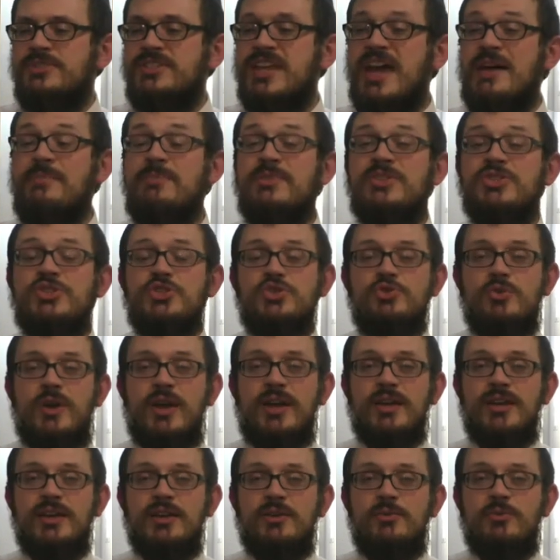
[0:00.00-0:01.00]

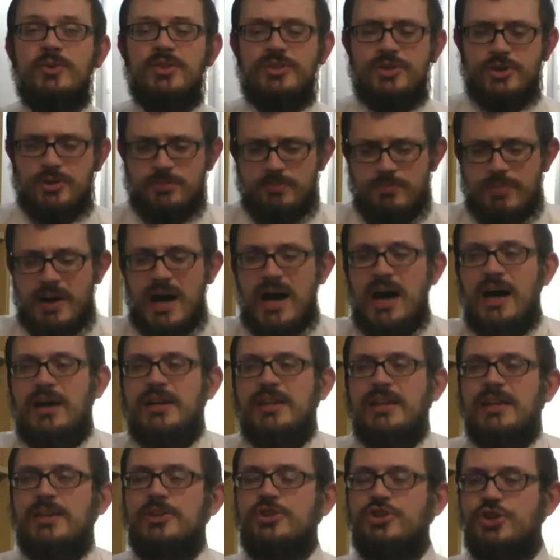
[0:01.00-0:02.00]
demonstrating with your
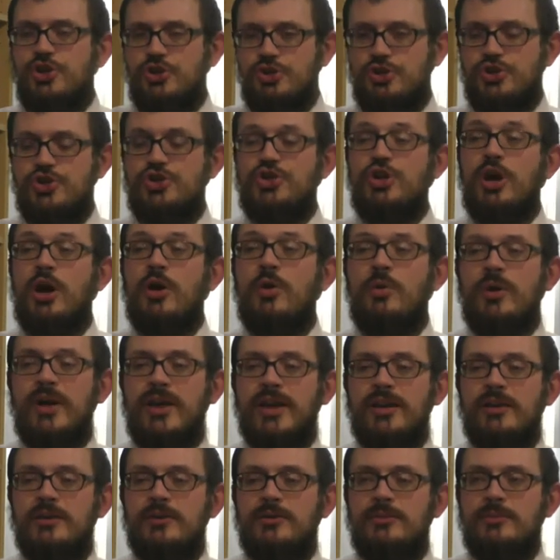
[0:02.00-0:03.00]
body. You're
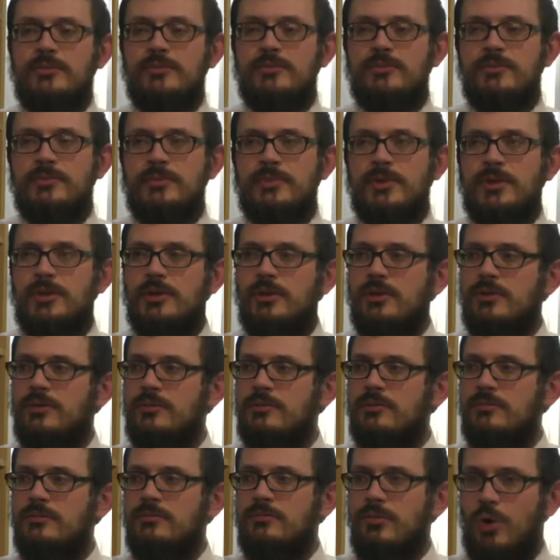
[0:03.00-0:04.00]
showing
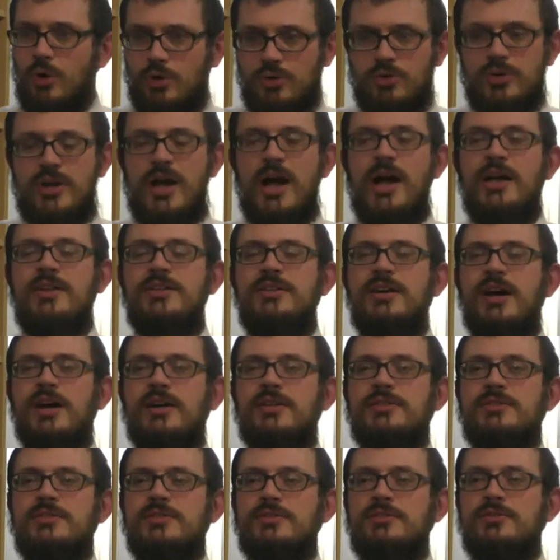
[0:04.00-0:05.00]
moral
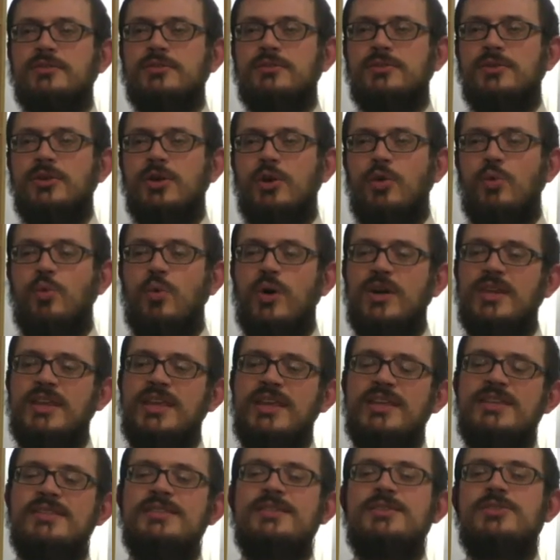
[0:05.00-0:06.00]
conduct. What
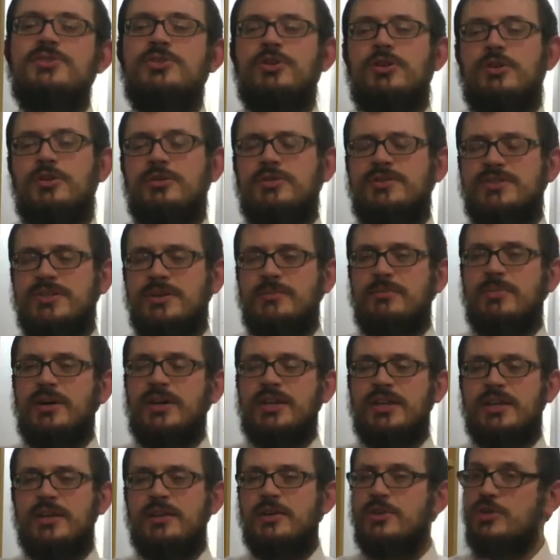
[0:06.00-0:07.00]
is it to hurt
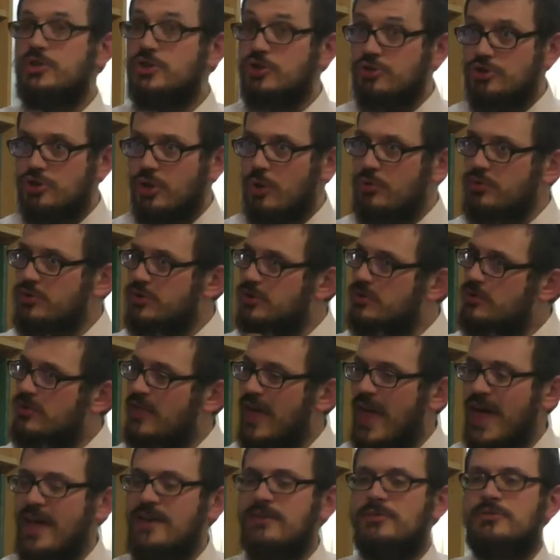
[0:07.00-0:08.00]
somebody? So don't do
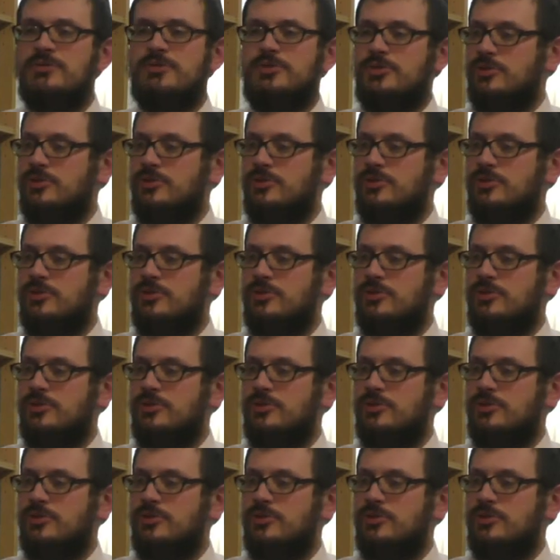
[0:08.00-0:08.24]
that.